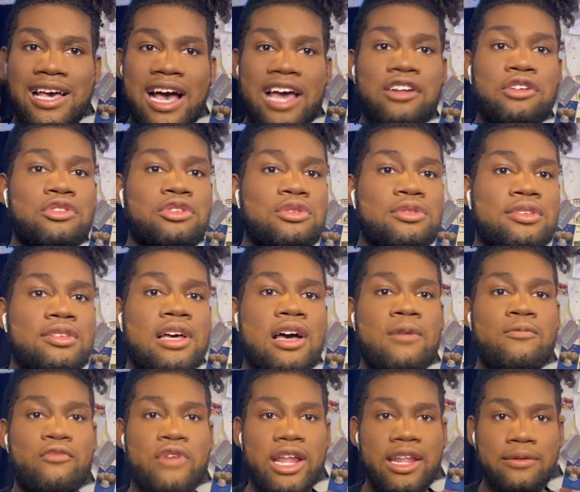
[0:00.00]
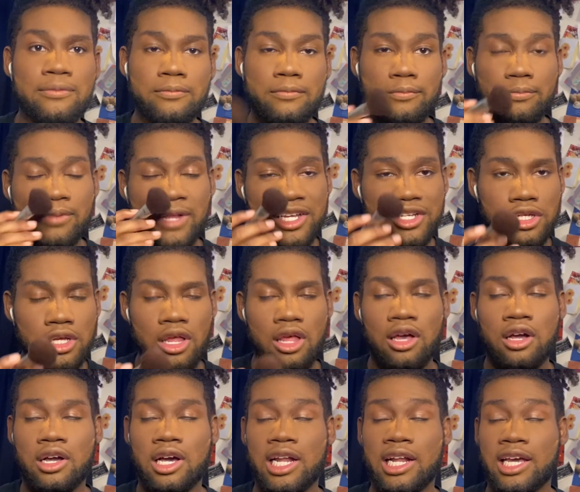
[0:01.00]
I don't use red blush.
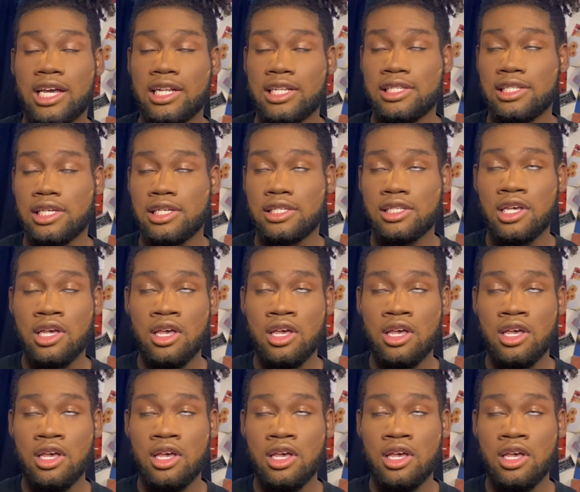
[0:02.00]
Oh god, I gotta sneeze.